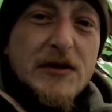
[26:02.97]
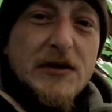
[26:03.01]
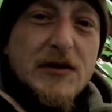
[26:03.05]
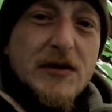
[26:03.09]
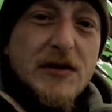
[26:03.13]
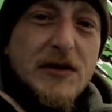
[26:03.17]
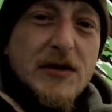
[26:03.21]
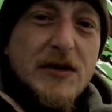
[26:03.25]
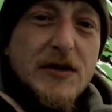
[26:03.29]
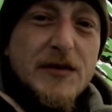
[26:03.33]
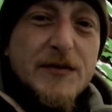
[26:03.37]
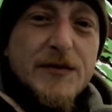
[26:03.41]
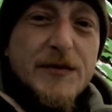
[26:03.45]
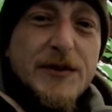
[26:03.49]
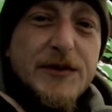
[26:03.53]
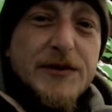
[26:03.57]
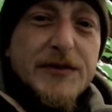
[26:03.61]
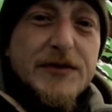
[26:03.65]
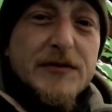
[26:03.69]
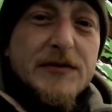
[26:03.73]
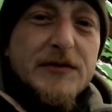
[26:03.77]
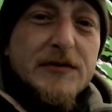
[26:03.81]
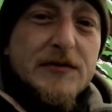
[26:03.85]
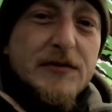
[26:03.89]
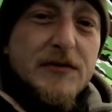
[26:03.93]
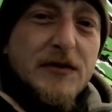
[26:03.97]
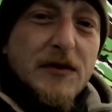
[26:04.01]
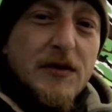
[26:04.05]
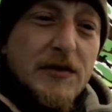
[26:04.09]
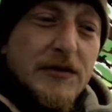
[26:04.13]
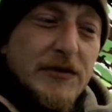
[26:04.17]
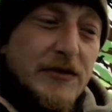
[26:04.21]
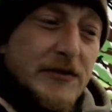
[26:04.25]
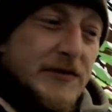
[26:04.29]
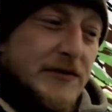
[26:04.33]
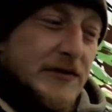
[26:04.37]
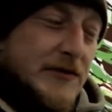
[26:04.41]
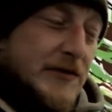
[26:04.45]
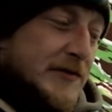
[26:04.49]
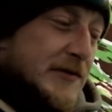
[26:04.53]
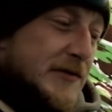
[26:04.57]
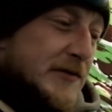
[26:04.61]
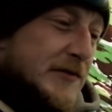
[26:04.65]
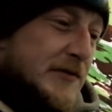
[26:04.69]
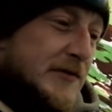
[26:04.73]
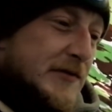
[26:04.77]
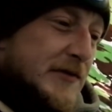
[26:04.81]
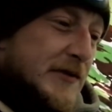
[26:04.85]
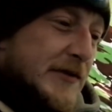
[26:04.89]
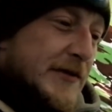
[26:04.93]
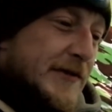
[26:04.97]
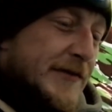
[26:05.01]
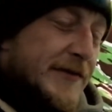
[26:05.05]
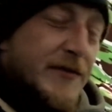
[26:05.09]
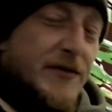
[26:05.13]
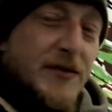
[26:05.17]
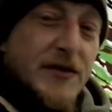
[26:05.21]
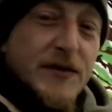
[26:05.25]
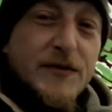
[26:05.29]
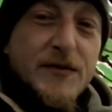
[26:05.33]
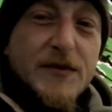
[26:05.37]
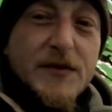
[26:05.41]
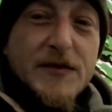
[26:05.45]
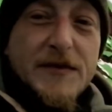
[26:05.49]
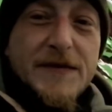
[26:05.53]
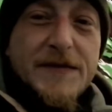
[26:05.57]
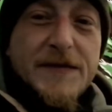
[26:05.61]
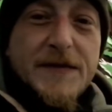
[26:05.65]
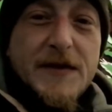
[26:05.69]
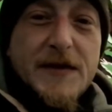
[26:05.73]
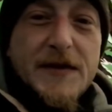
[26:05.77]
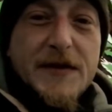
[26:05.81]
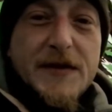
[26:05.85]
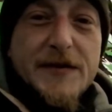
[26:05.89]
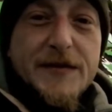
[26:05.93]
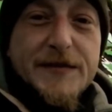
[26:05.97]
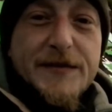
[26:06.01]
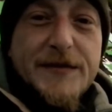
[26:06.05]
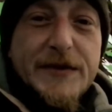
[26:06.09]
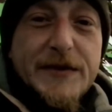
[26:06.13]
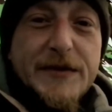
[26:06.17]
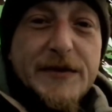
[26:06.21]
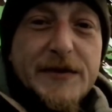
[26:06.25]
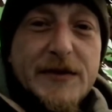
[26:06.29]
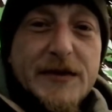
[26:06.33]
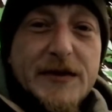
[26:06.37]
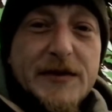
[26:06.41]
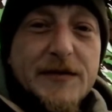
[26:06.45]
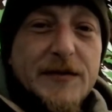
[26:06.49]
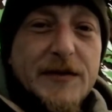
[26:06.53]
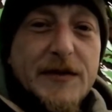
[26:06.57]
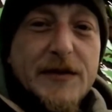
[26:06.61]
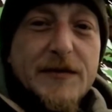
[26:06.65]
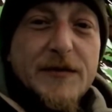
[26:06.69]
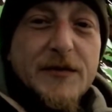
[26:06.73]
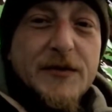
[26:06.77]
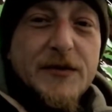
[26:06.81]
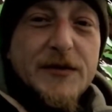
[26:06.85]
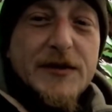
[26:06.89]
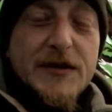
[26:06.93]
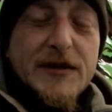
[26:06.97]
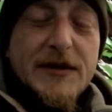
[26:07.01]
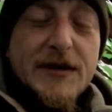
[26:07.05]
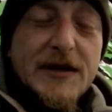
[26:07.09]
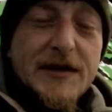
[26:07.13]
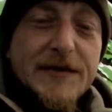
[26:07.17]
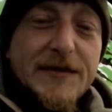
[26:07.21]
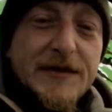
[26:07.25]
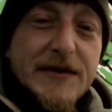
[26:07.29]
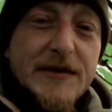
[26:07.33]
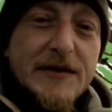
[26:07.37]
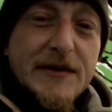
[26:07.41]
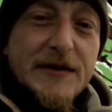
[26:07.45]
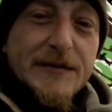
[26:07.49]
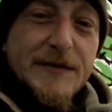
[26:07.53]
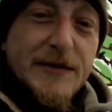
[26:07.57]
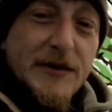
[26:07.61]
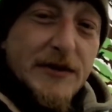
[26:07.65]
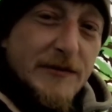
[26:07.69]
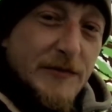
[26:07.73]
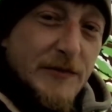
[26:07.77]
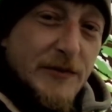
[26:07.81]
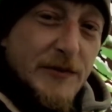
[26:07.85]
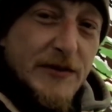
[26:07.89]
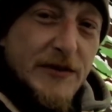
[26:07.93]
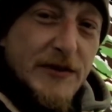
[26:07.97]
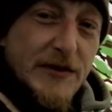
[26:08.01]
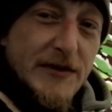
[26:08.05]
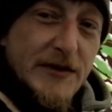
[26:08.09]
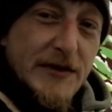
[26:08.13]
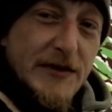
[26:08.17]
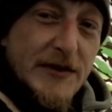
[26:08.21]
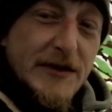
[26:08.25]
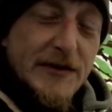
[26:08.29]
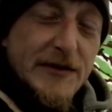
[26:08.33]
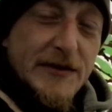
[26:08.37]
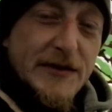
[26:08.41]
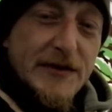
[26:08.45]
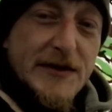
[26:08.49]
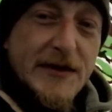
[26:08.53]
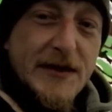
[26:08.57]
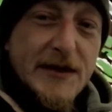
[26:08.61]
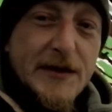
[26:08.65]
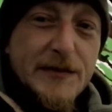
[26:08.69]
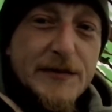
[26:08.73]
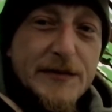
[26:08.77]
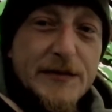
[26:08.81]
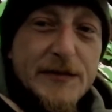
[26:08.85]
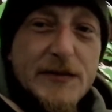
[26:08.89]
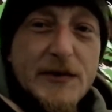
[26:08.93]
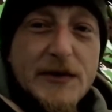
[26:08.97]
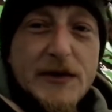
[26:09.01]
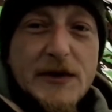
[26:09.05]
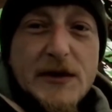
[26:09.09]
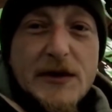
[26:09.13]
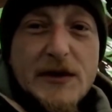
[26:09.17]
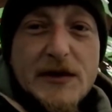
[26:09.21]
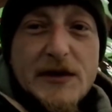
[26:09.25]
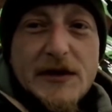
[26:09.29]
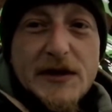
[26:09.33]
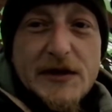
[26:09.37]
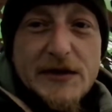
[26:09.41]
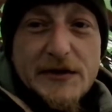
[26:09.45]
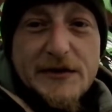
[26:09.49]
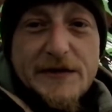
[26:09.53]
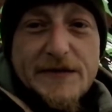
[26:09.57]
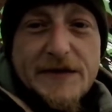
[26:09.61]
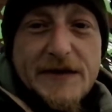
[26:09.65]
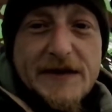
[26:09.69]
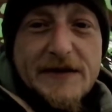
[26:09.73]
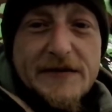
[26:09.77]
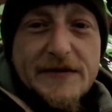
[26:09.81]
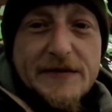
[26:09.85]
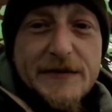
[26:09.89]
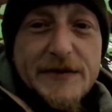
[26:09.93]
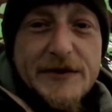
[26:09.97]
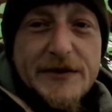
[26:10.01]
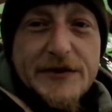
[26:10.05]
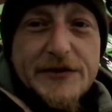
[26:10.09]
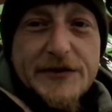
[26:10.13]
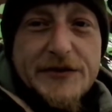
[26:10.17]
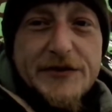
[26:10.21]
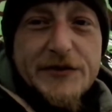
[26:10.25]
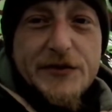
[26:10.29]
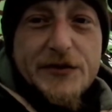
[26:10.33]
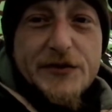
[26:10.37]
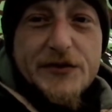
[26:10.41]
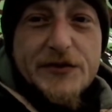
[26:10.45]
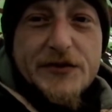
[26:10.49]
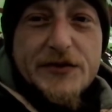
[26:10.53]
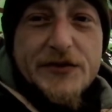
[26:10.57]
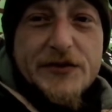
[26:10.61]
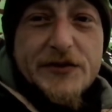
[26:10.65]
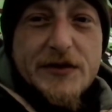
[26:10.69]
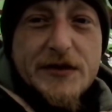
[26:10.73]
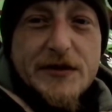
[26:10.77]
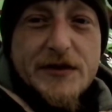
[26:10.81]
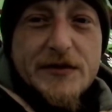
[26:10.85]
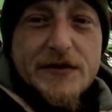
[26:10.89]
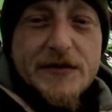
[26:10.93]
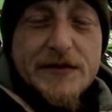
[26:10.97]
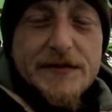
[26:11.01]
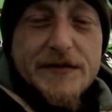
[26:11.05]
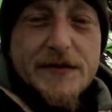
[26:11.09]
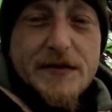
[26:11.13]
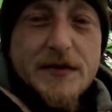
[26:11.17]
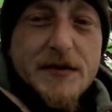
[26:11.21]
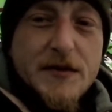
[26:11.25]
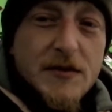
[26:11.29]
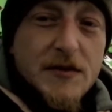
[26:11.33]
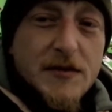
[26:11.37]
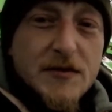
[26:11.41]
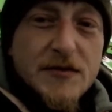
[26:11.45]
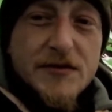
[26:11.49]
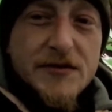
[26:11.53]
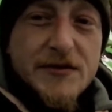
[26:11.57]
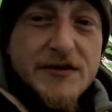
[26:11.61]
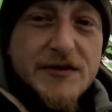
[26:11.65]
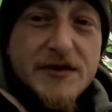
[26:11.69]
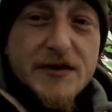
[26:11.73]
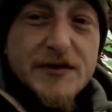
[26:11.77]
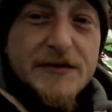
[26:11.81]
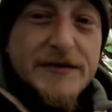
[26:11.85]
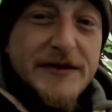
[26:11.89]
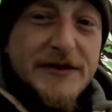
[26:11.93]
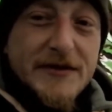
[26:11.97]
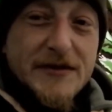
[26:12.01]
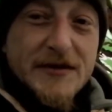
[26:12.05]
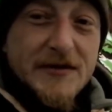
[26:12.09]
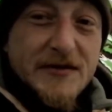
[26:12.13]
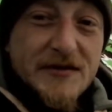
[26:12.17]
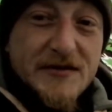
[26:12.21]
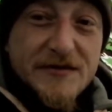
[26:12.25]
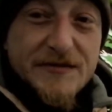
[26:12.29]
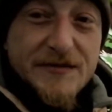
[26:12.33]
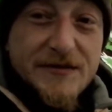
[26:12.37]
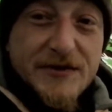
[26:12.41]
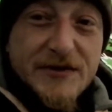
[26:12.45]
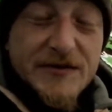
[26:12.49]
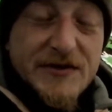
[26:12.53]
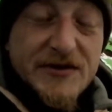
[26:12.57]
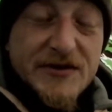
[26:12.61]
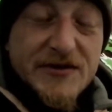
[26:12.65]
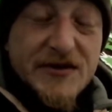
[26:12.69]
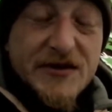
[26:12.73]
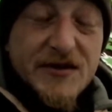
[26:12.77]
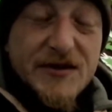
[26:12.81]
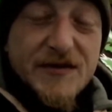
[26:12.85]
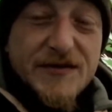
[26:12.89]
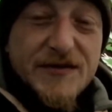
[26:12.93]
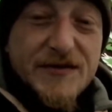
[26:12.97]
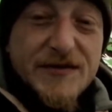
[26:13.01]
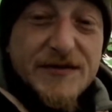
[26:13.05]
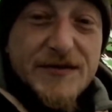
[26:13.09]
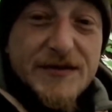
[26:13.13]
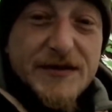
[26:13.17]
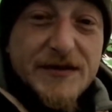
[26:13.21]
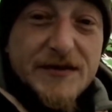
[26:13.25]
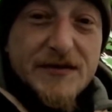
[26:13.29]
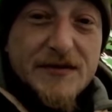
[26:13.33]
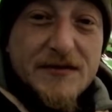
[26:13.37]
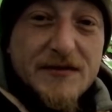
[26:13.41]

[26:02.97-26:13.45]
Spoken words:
I don't mind, honestly. Like, if you don't want a fire built there, but I'm more than allowed to camp, and you'd rather me just use a stove, just tell me and I'll just bring my stove with me.